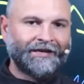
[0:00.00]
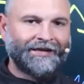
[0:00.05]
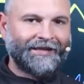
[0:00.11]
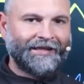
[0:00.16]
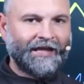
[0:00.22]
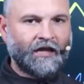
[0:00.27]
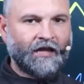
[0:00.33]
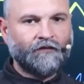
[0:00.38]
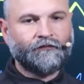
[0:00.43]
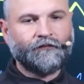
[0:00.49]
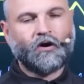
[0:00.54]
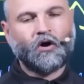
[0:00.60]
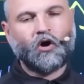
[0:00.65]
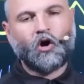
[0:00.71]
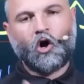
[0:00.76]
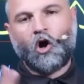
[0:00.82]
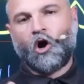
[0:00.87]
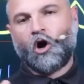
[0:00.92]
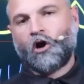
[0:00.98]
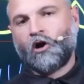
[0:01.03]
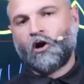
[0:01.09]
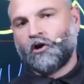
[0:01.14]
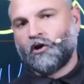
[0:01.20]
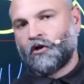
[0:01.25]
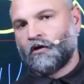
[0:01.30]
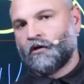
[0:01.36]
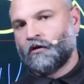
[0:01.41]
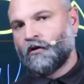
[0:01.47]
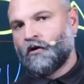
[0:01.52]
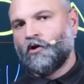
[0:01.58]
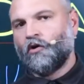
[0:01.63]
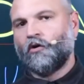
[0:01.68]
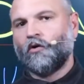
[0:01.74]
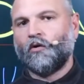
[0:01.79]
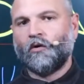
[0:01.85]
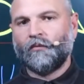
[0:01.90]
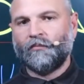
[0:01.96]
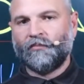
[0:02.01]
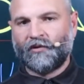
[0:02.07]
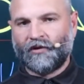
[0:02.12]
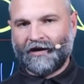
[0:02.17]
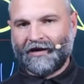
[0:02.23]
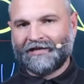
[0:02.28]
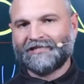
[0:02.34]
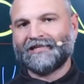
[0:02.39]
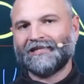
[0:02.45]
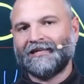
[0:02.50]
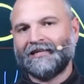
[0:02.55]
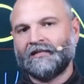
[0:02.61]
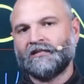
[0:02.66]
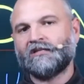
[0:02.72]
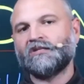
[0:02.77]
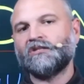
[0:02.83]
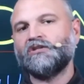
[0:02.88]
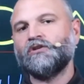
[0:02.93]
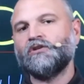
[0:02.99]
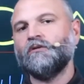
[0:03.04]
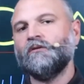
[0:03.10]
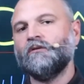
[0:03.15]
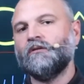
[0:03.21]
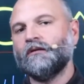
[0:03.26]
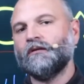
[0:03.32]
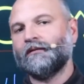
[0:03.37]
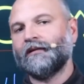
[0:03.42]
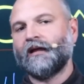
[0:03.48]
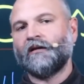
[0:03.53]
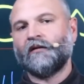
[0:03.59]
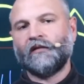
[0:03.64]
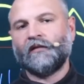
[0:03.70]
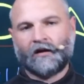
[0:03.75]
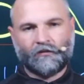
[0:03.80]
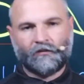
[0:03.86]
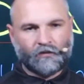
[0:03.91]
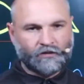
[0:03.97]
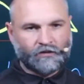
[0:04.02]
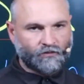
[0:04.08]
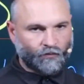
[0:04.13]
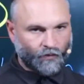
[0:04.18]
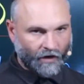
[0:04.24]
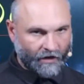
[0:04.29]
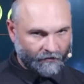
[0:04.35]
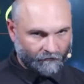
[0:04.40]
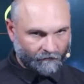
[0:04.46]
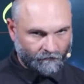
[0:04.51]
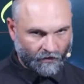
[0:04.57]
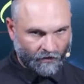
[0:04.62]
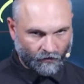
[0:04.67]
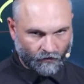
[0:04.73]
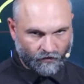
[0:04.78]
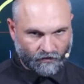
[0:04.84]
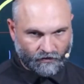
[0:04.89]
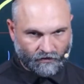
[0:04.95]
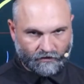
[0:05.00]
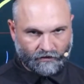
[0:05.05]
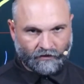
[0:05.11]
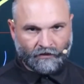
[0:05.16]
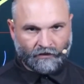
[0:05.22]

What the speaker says: gave honor or precedence to the letter that was rightmost.